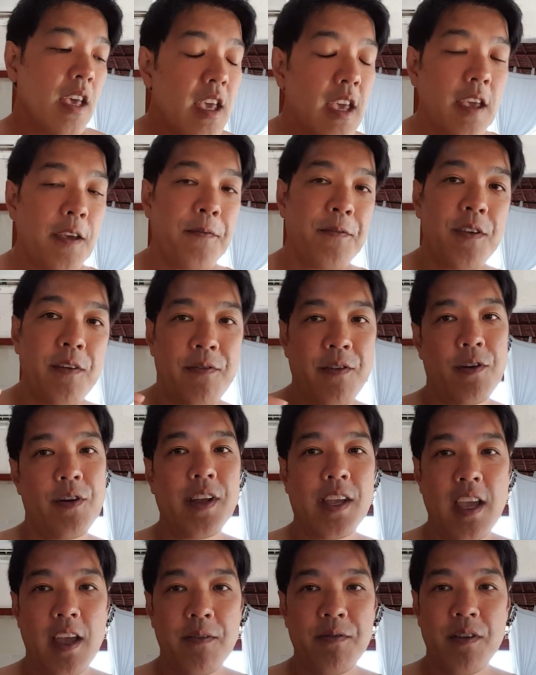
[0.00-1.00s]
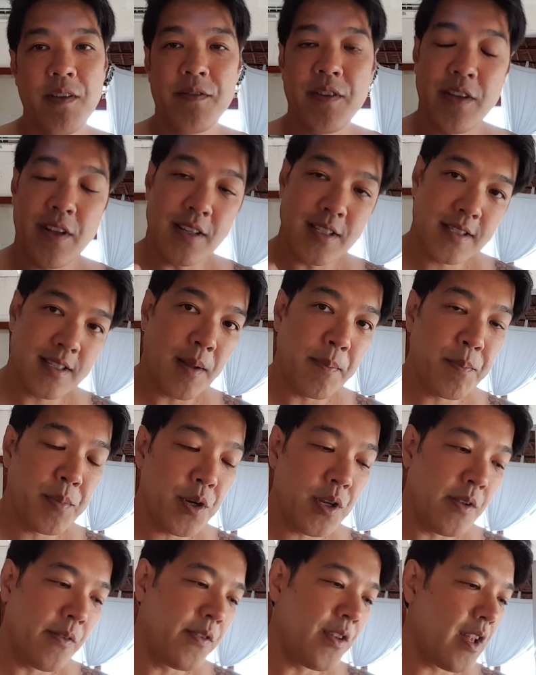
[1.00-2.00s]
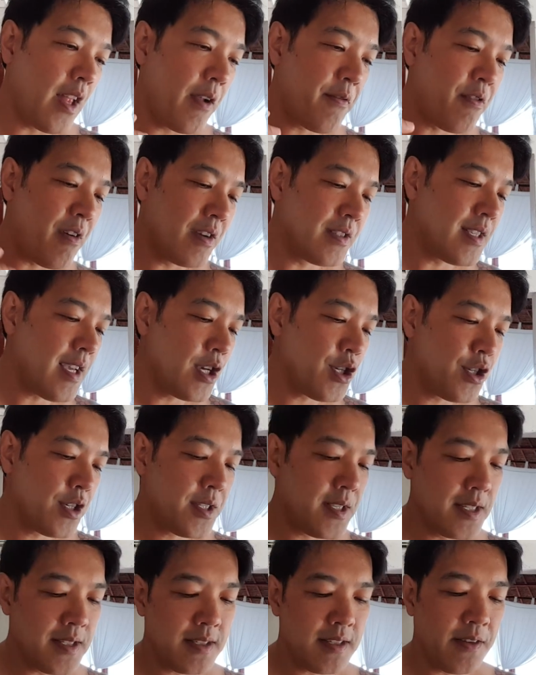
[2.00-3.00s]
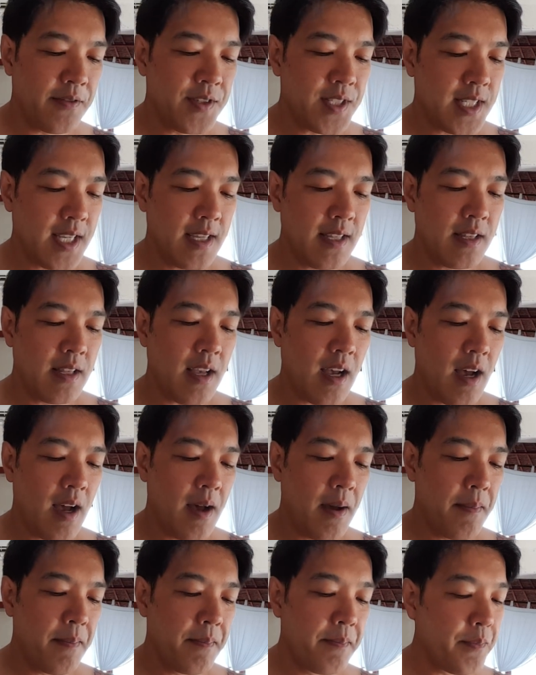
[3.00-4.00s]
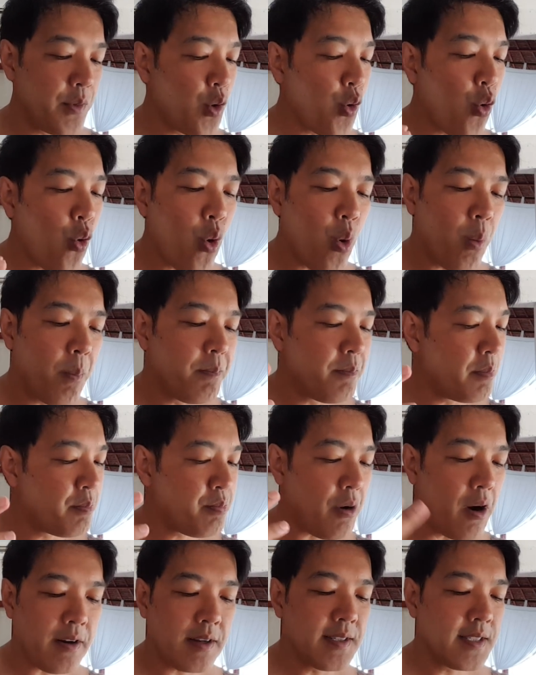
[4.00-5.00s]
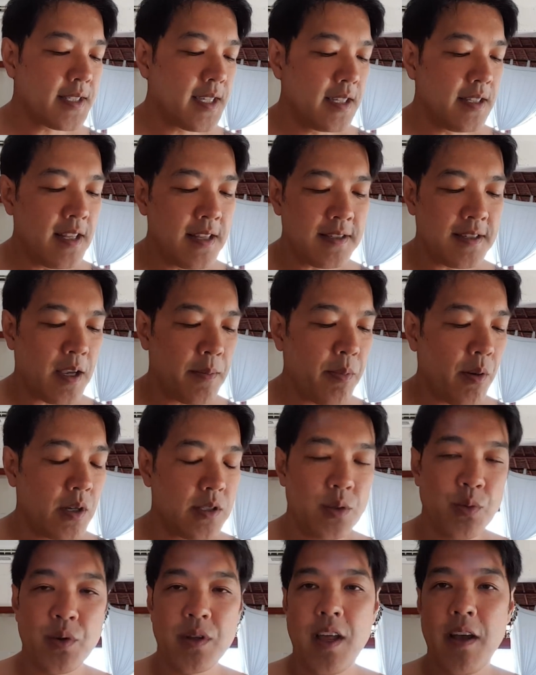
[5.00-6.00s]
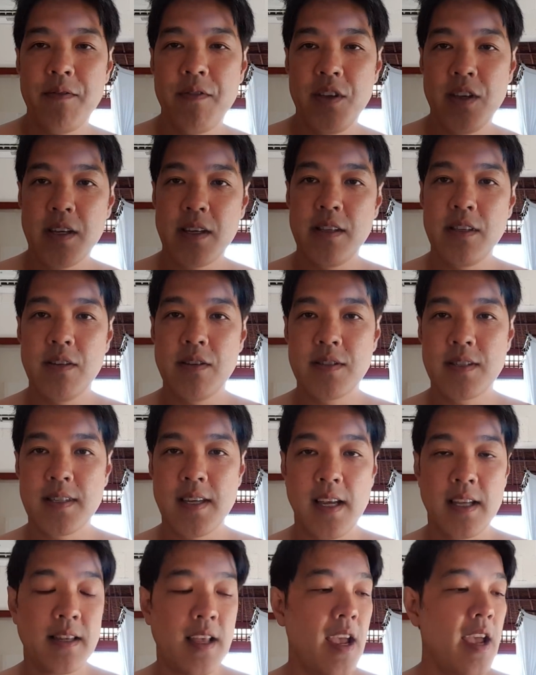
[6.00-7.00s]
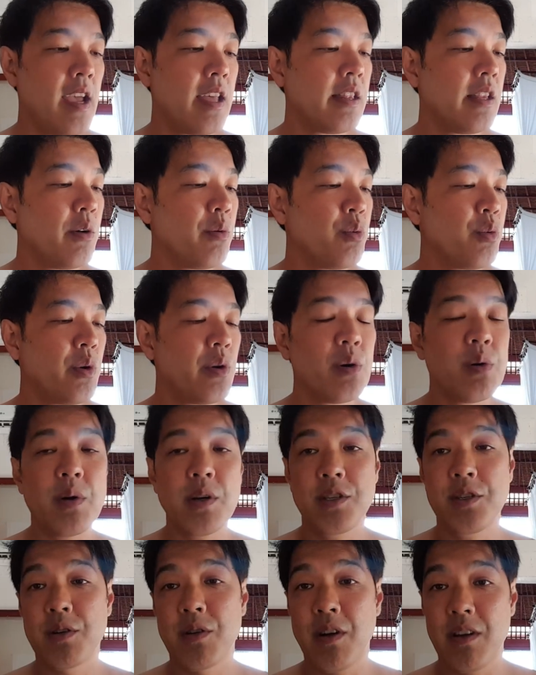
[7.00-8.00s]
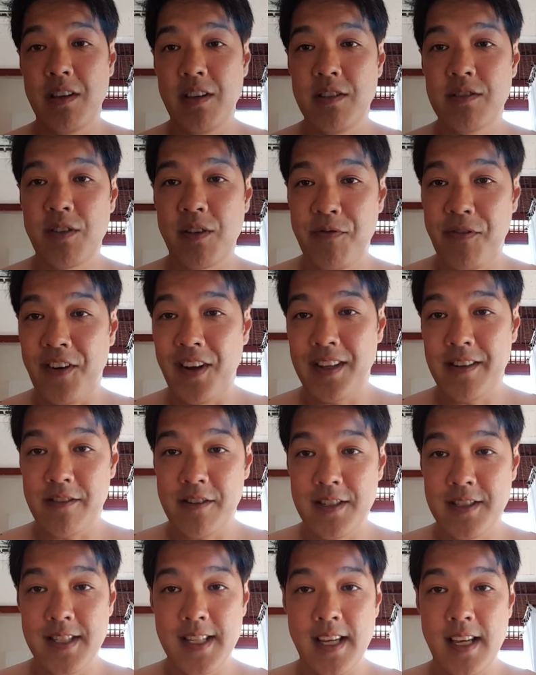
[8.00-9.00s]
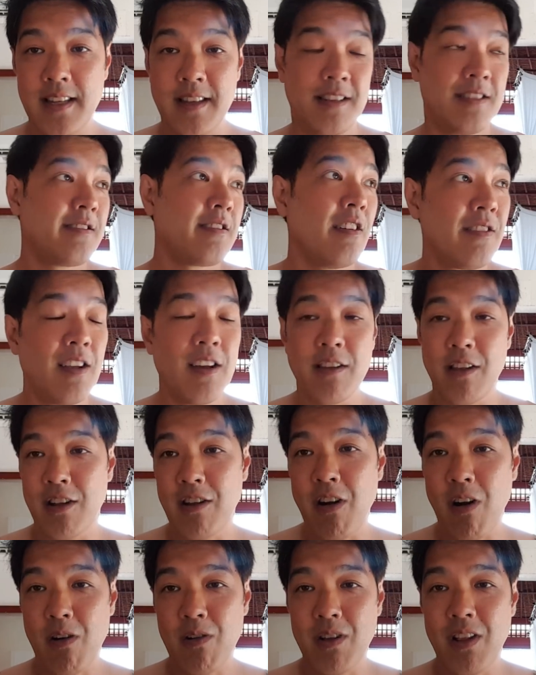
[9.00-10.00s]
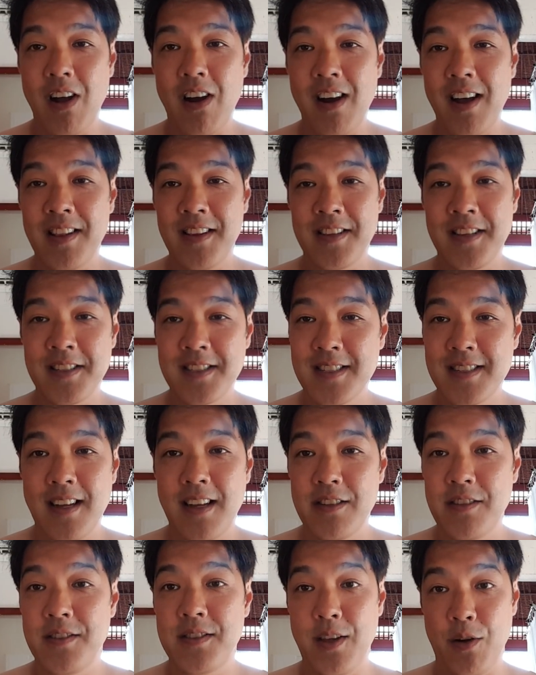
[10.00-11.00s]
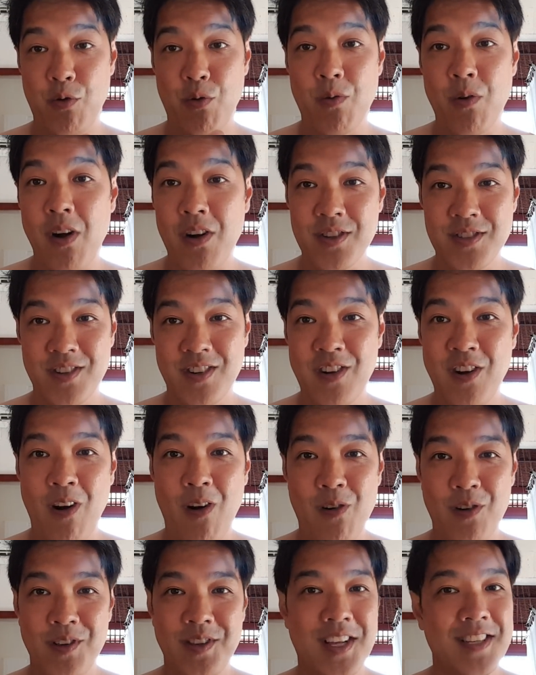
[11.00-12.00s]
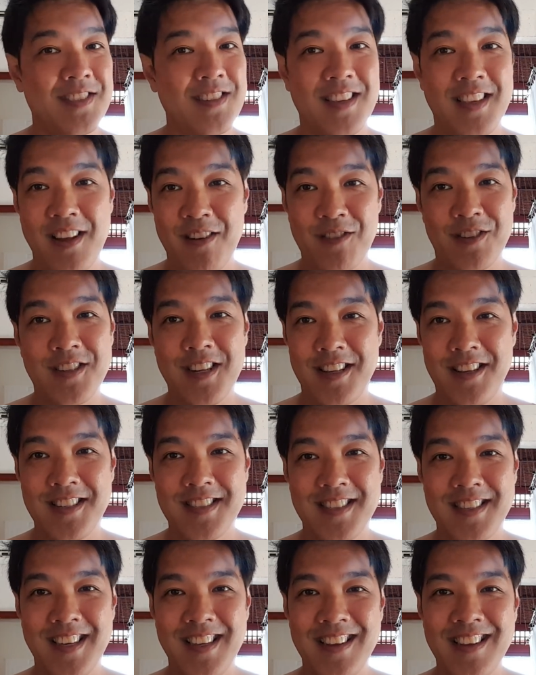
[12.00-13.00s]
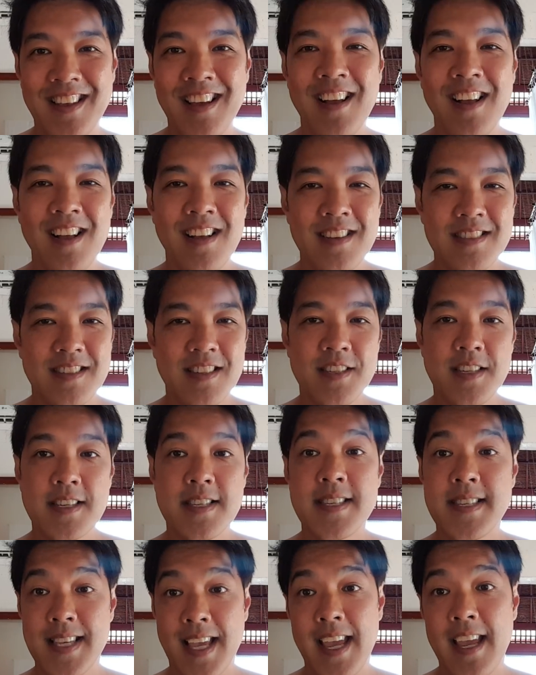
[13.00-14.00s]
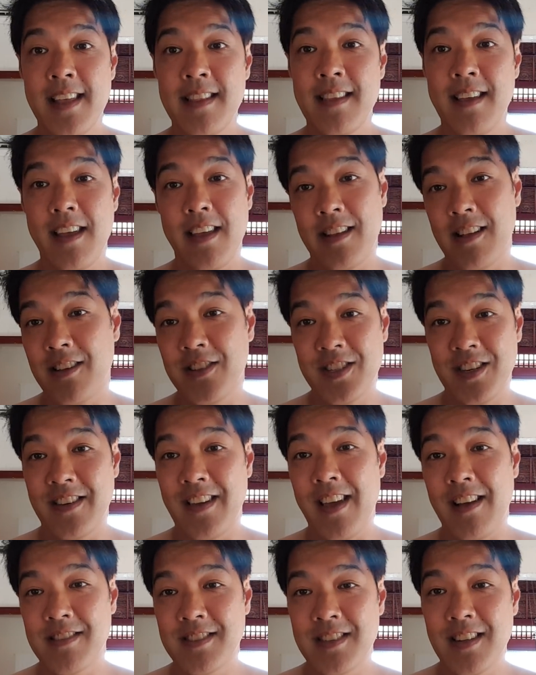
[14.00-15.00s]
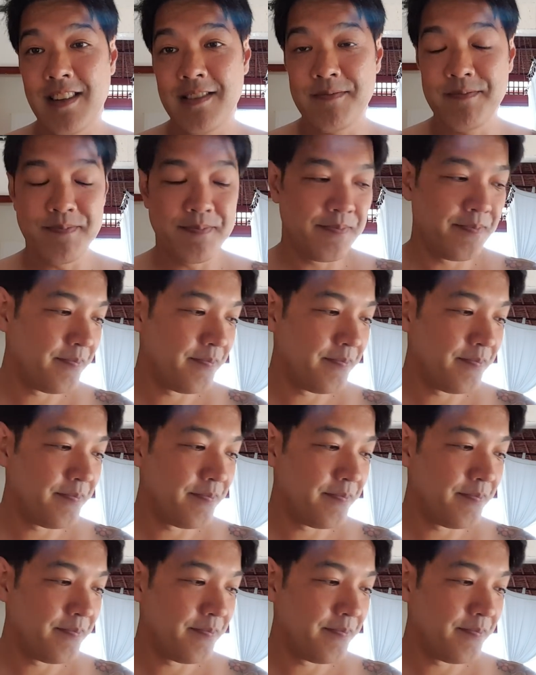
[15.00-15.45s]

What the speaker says: if you're very careful, if you're not sunburned, if you don't have rosacea, sensitive skin, or broken skin, insect bites, or what have you, you can use sand. And we always try to use a fine grit sand. Don't go to coral island and start using rocks or coral. That's going to irritate your skin. So just sand, and I'll show you how it's done.